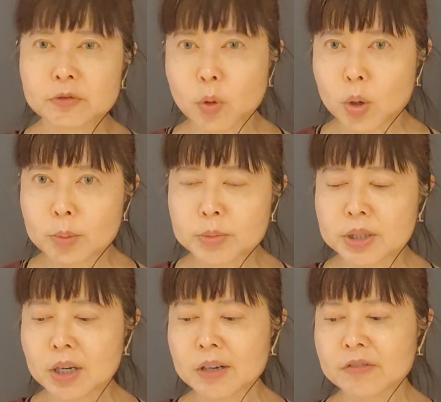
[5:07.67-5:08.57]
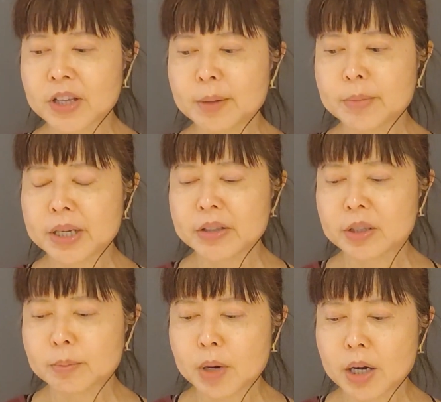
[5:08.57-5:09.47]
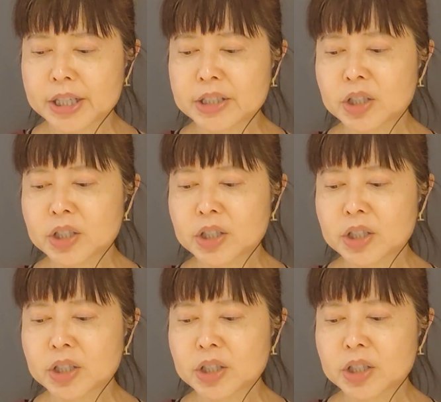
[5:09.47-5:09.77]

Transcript: forms of them in the body.